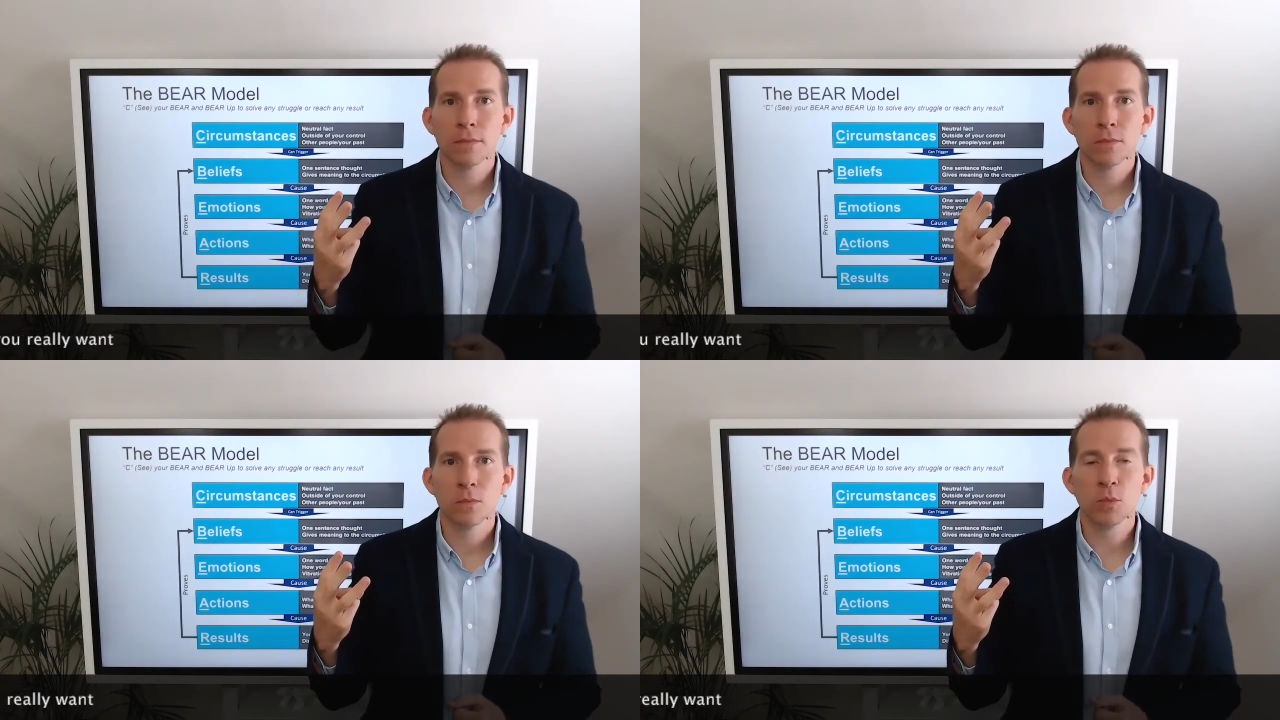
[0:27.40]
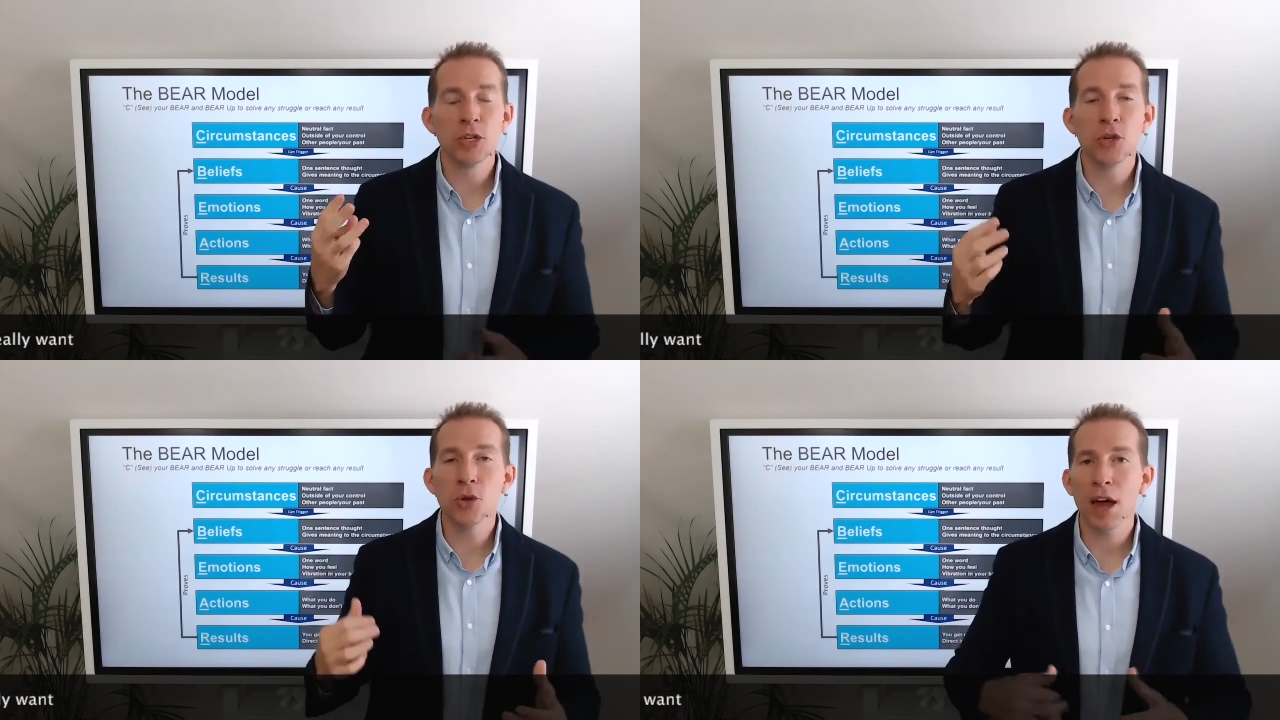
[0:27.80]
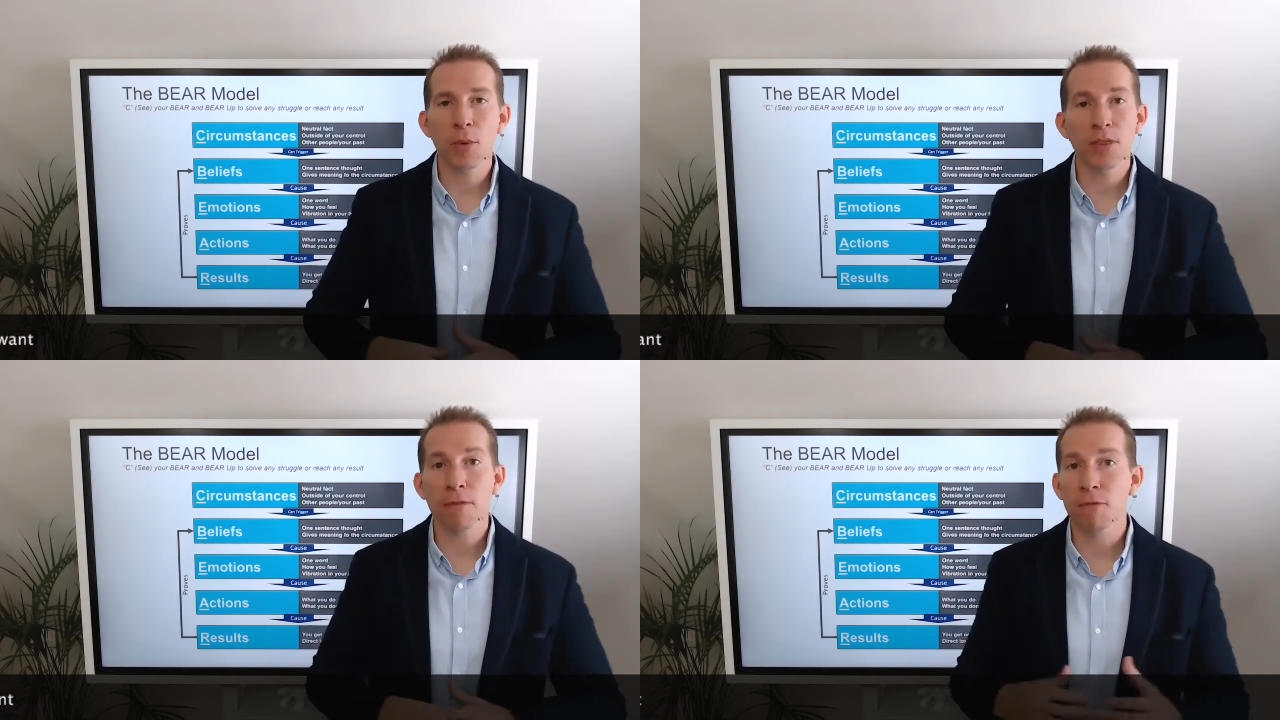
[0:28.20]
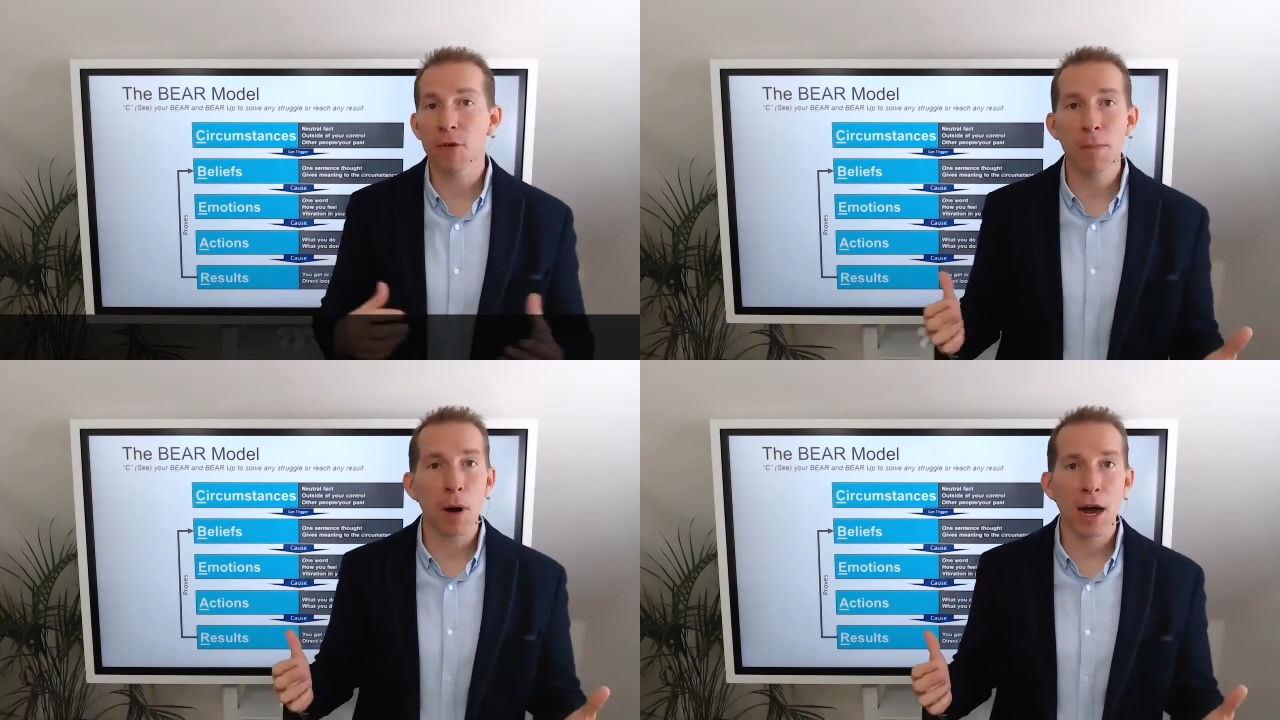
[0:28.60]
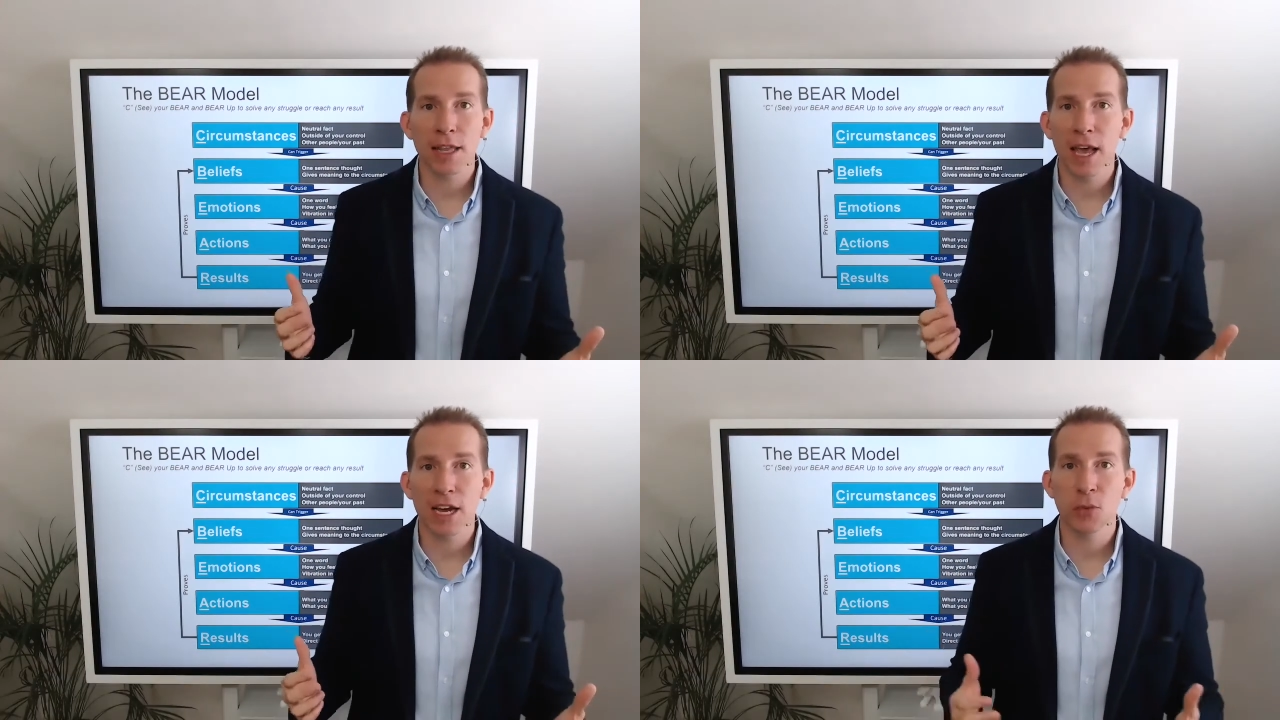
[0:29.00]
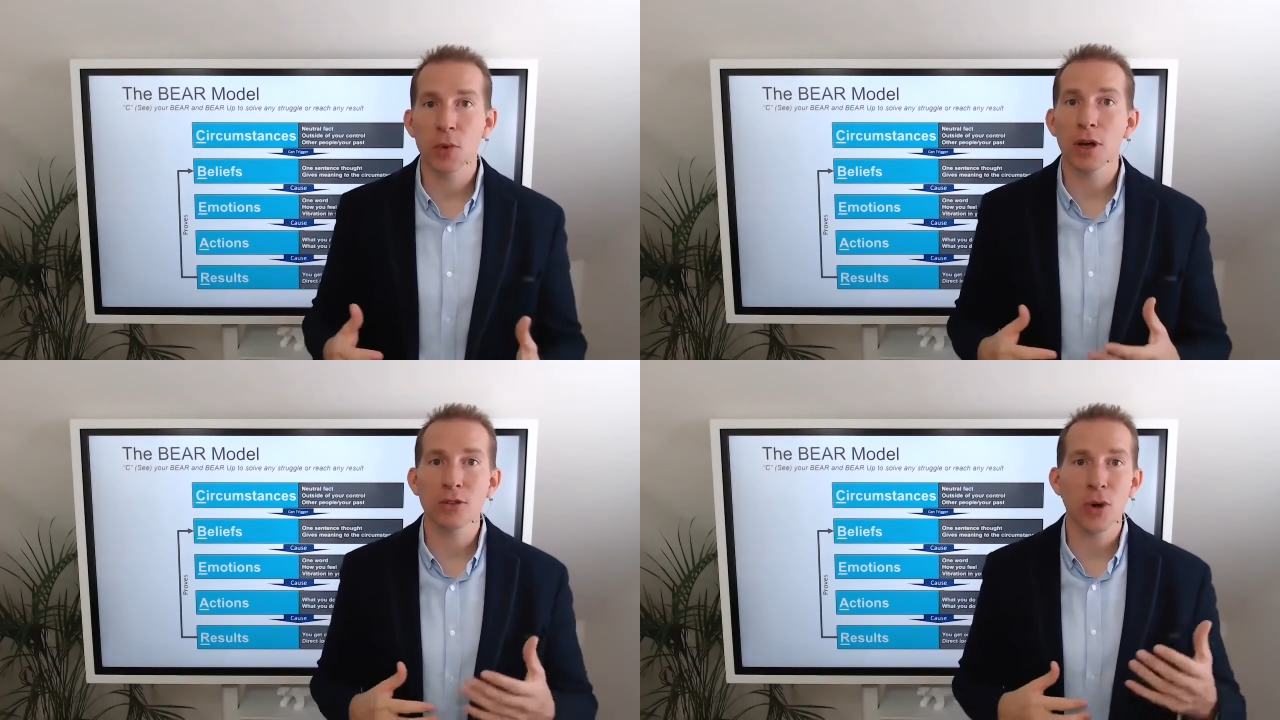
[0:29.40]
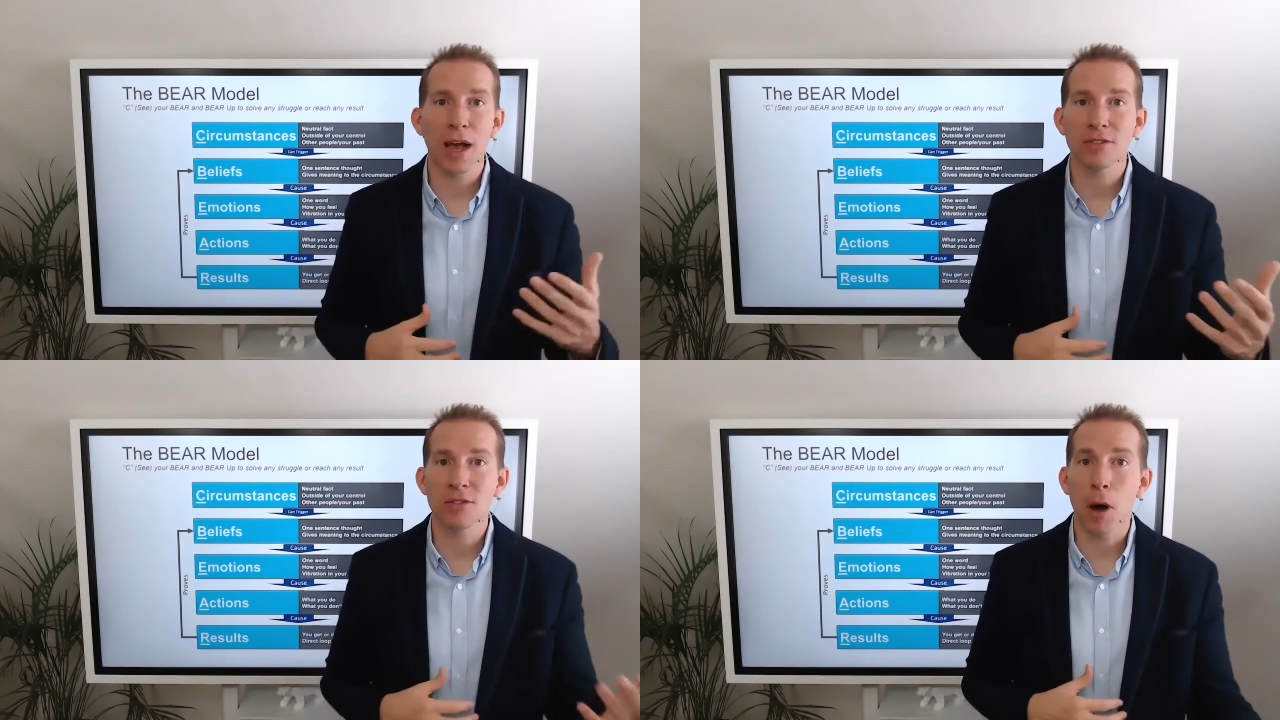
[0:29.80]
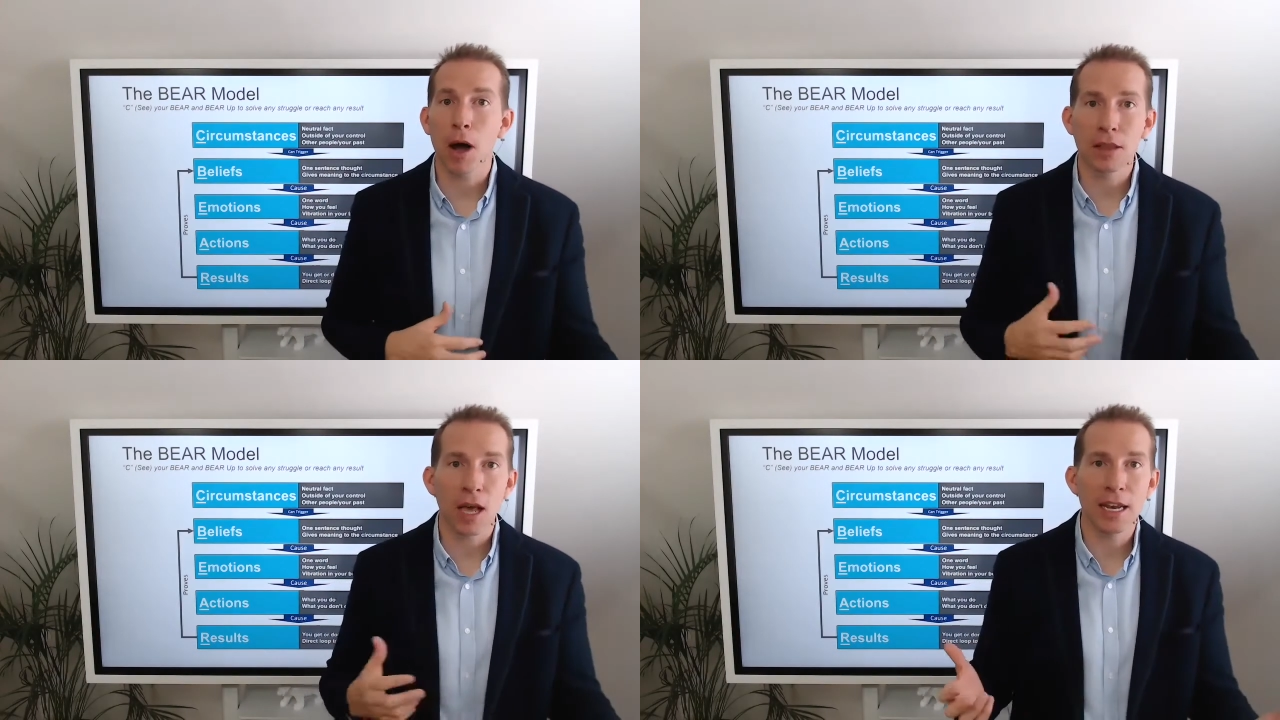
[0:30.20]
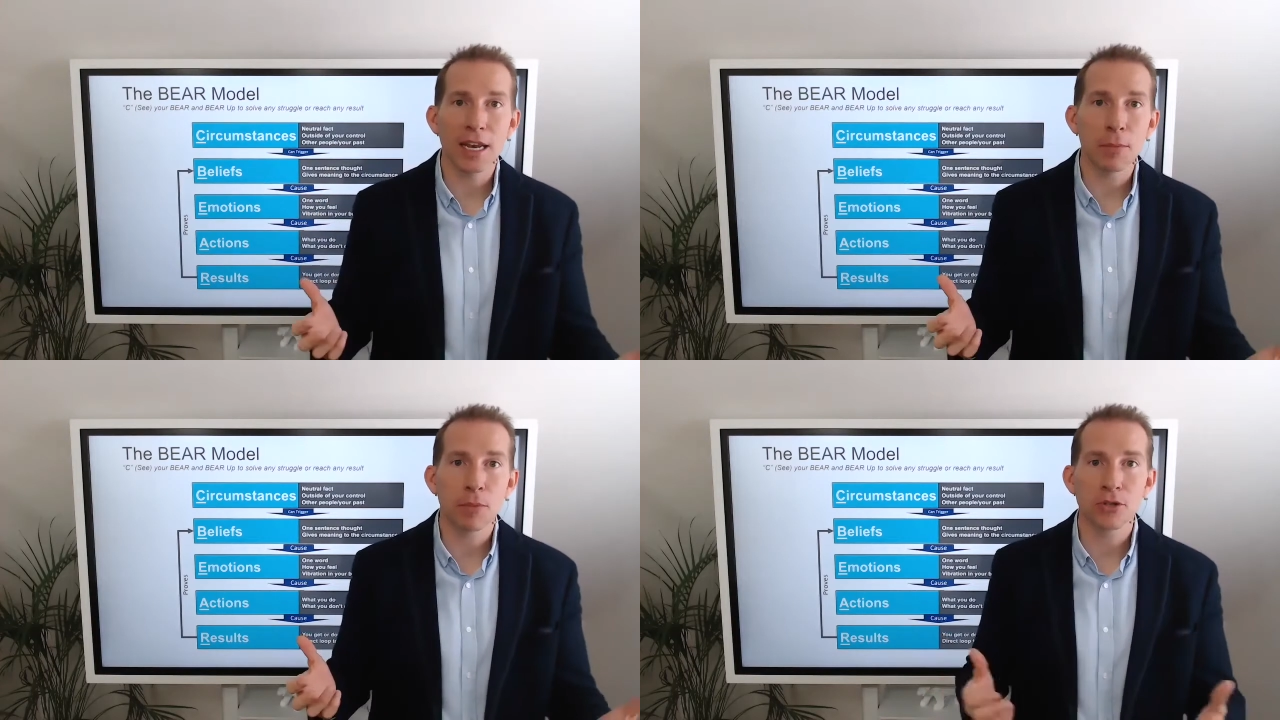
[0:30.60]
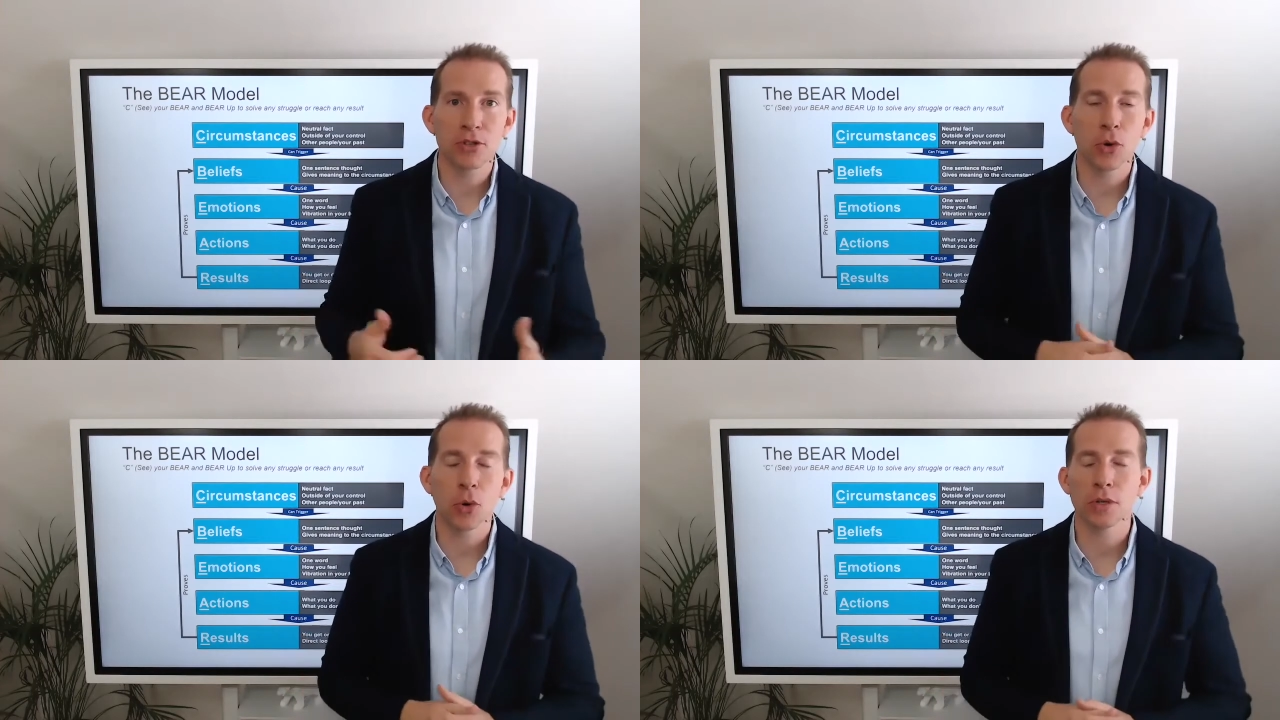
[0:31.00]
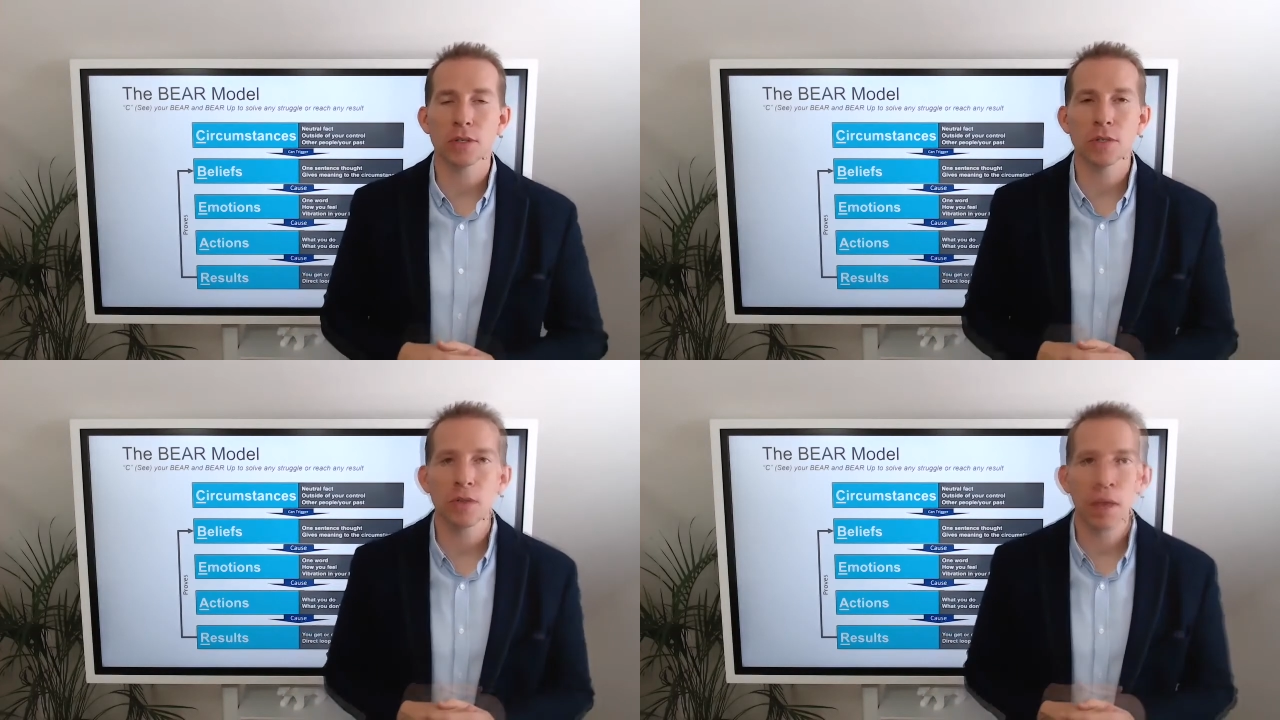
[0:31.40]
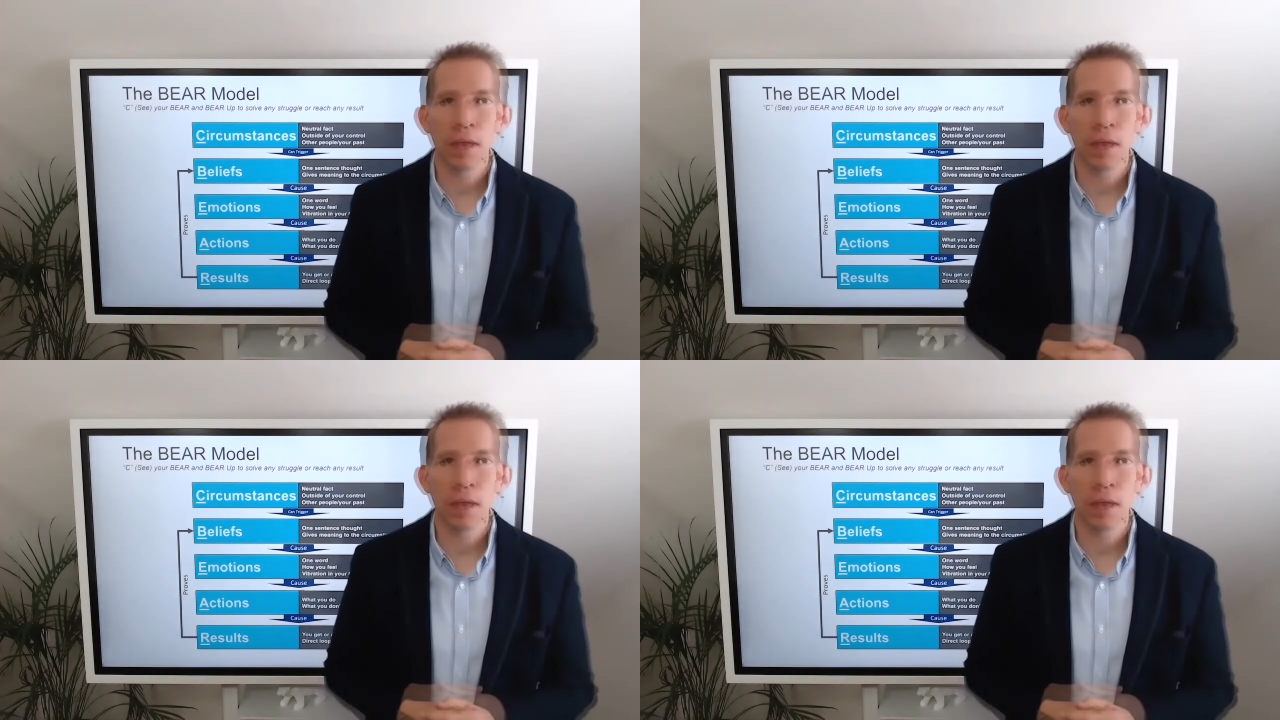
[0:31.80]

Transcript: We do that with a free podcast. We also have some online and in-person courses.